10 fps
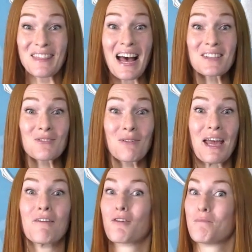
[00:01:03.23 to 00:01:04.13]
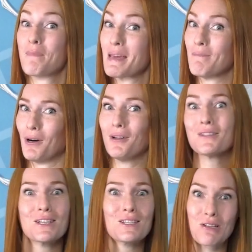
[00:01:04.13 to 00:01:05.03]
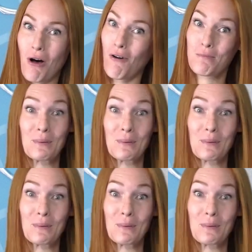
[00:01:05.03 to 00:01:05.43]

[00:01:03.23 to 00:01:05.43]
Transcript: That's a way for people to solve